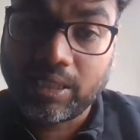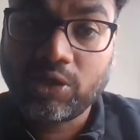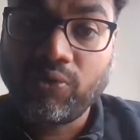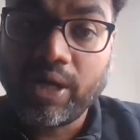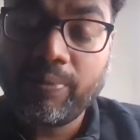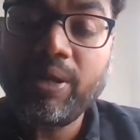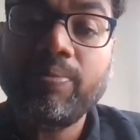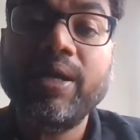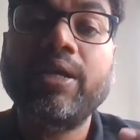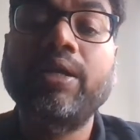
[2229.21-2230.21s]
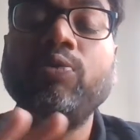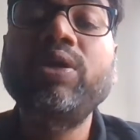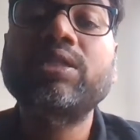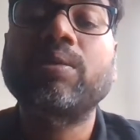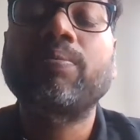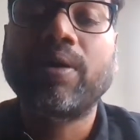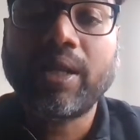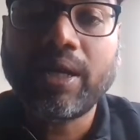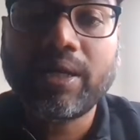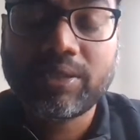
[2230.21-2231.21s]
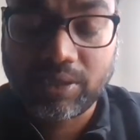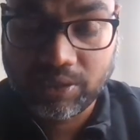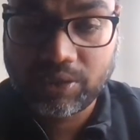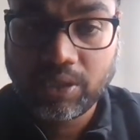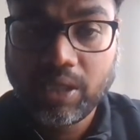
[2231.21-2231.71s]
requirement by doing some market research.